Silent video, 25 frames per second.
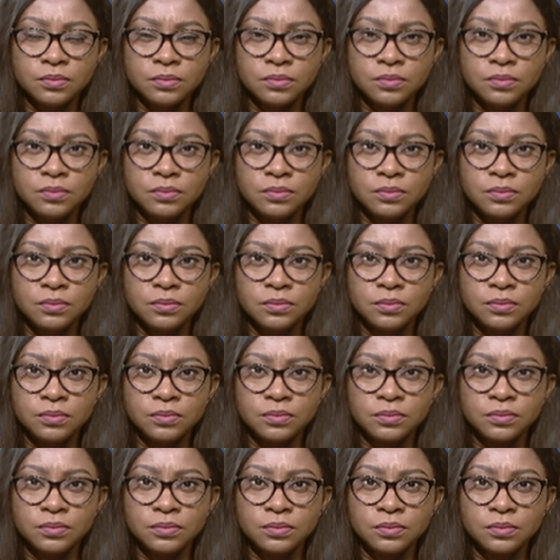
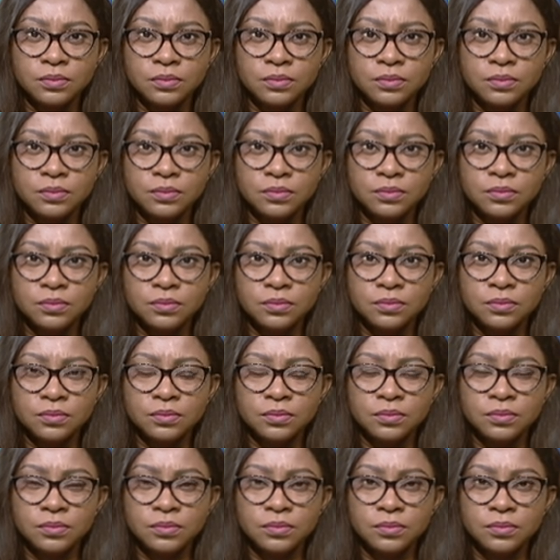
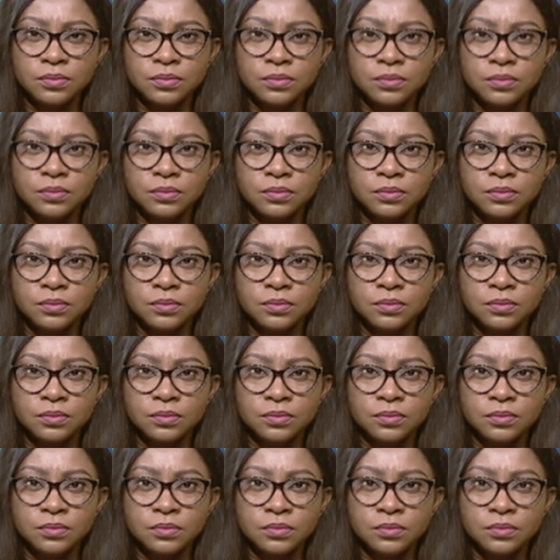
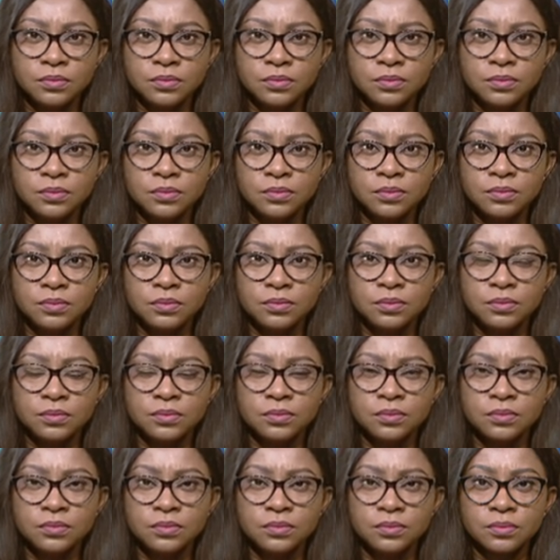
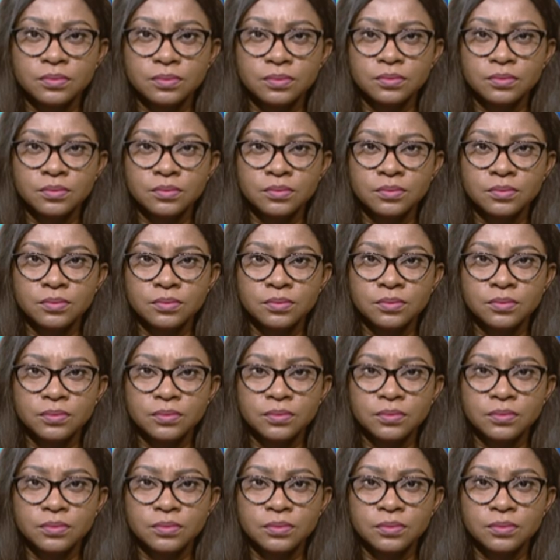
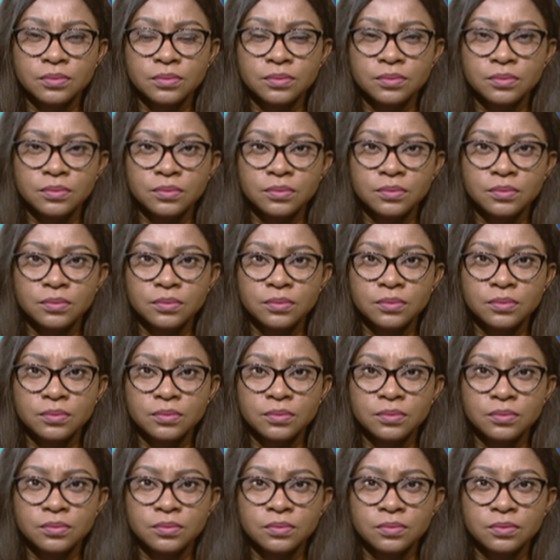
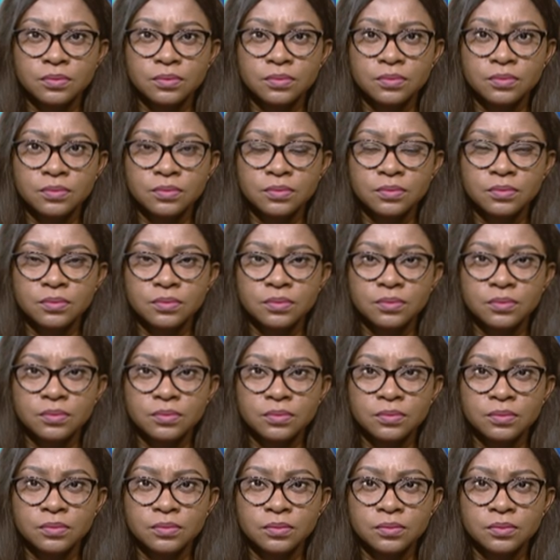
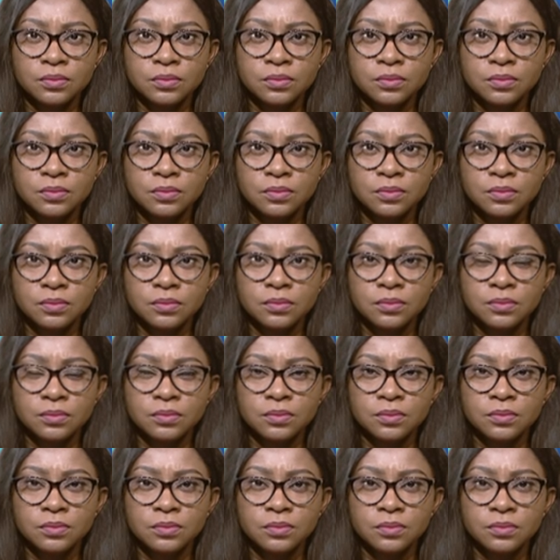(silent)